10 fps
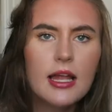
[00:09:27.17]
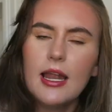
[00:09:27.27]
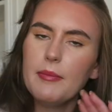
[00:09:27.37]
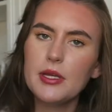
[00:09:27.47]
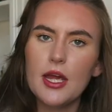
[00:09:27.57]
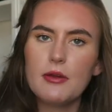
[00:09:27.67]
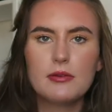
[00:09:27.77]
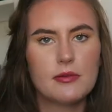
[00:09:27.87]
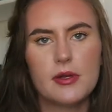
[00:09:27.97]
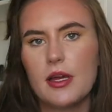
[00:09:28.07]
Let me
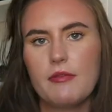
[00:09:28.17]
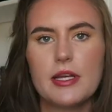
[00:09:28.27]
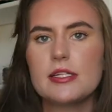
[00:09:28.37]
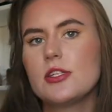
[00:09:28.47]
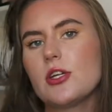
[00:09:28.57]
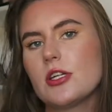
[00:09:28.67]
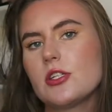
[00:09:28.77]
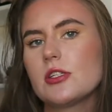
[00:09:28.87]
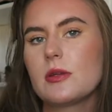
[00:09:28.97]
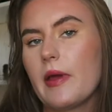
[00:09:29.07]
know of any suggestions